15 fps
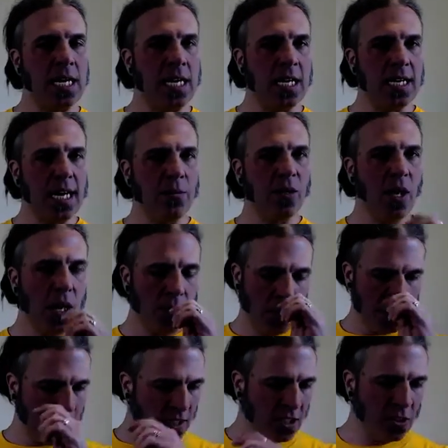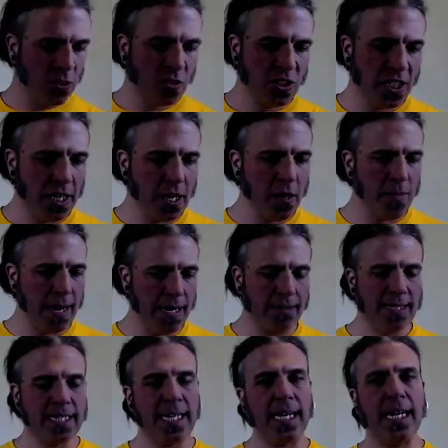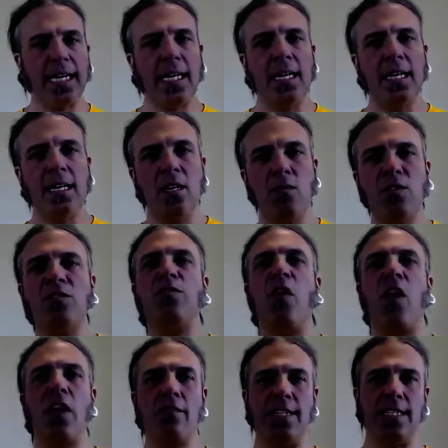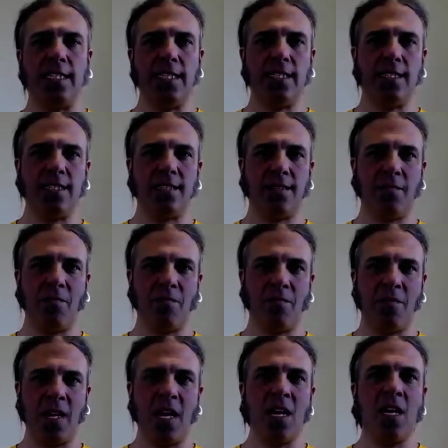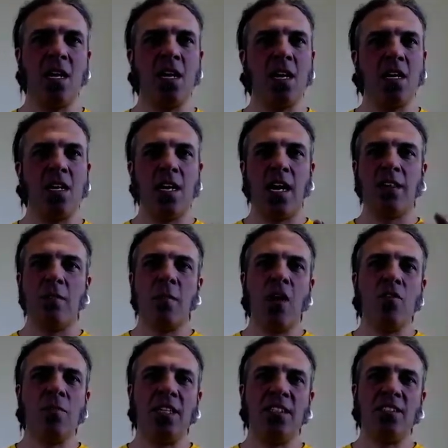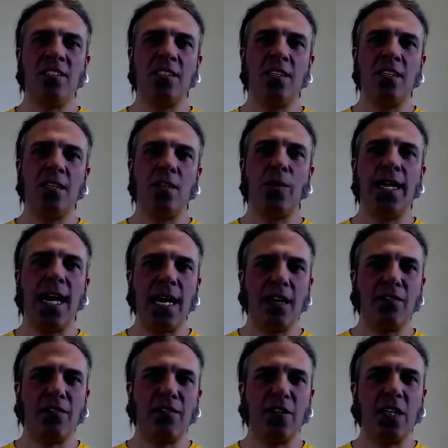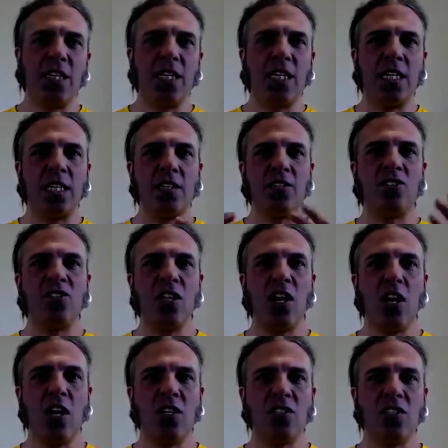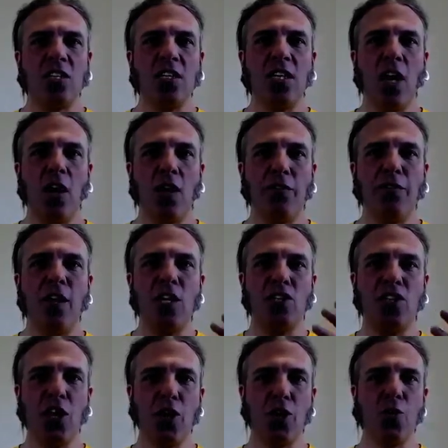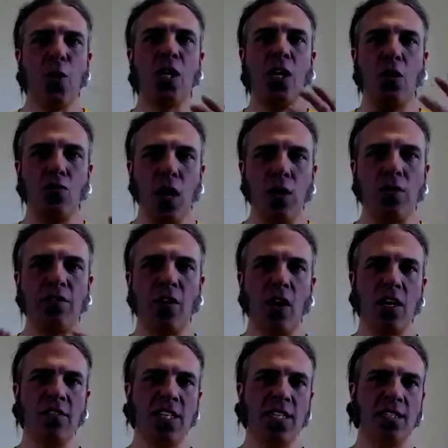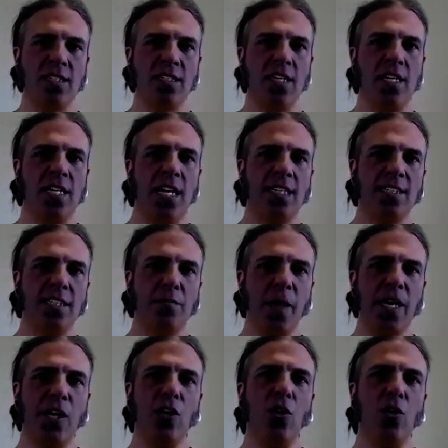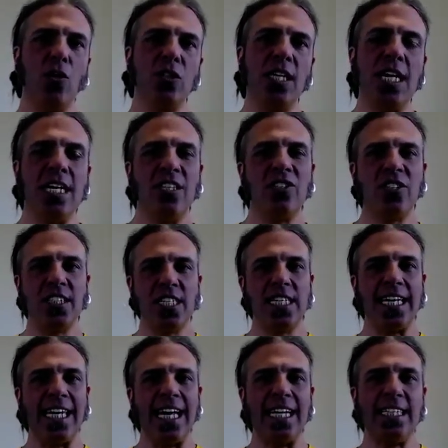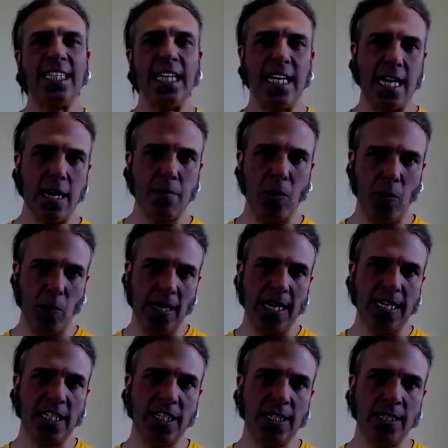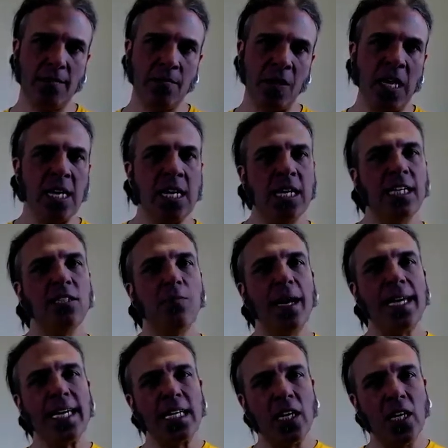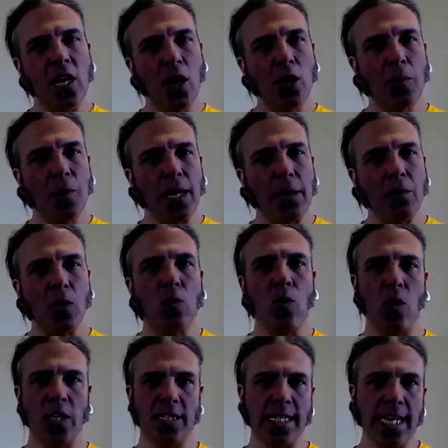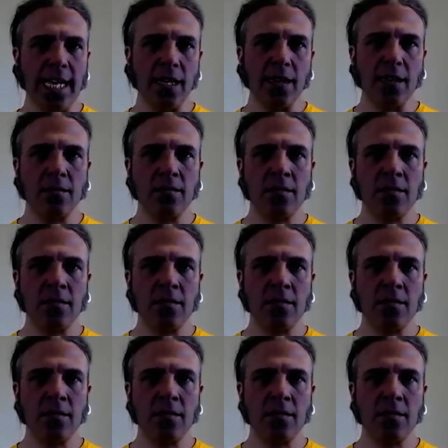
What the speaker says: Now, what I wanted to talk to you about today was viruses. At the moment, we have the SARS-CoV-2 coronavirus, as it's been called, circulating in our population. It's making a lot of people quite ill.